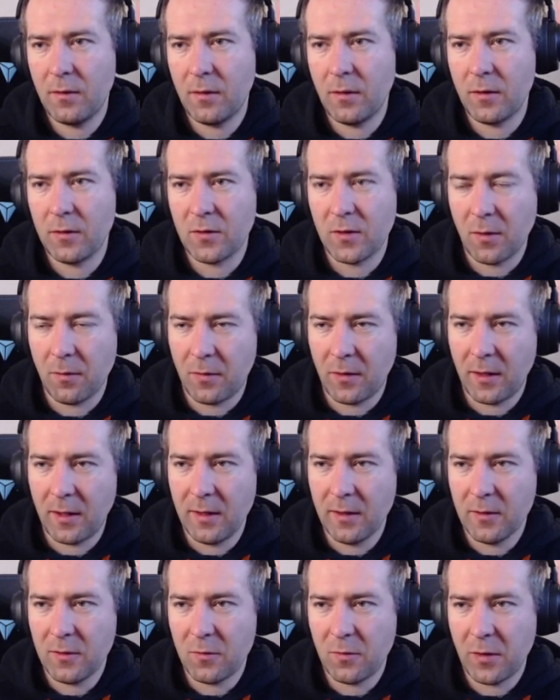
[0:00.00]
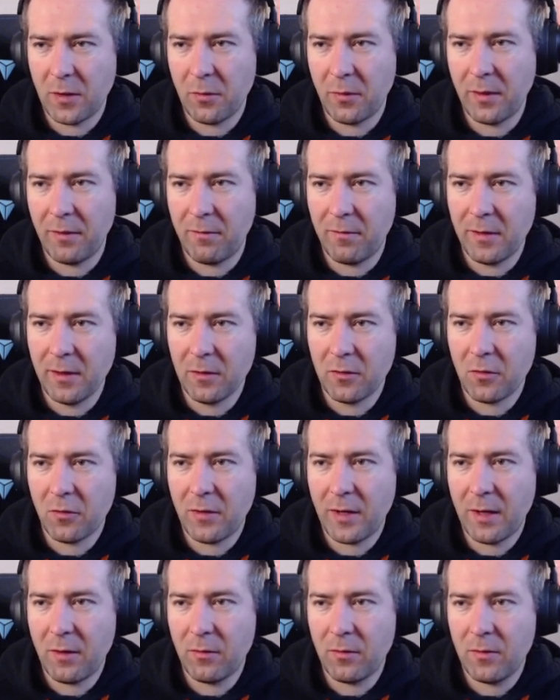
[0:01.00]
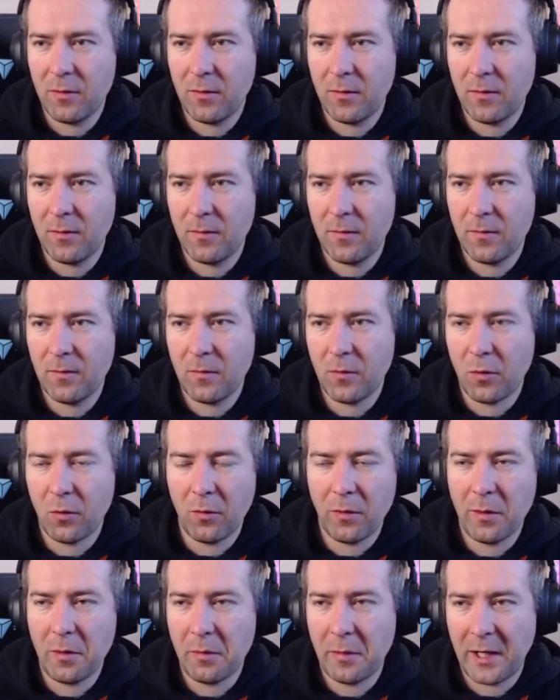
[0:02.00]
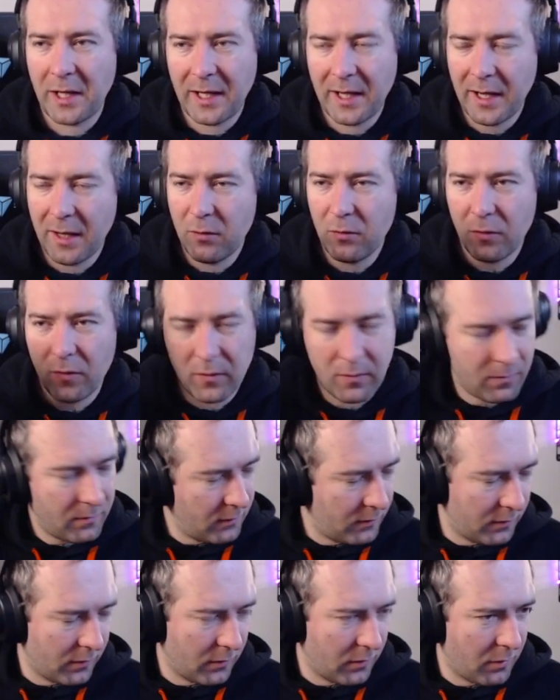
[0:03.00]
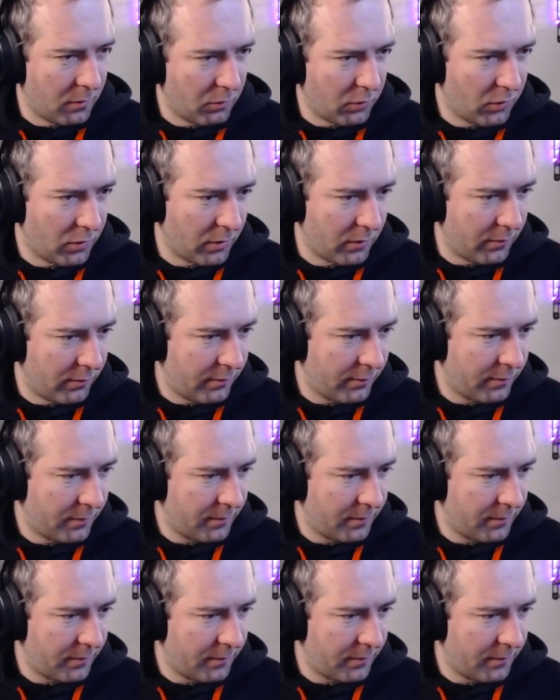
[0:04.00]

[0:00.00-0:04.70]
on something else where we filter out or where we count the number of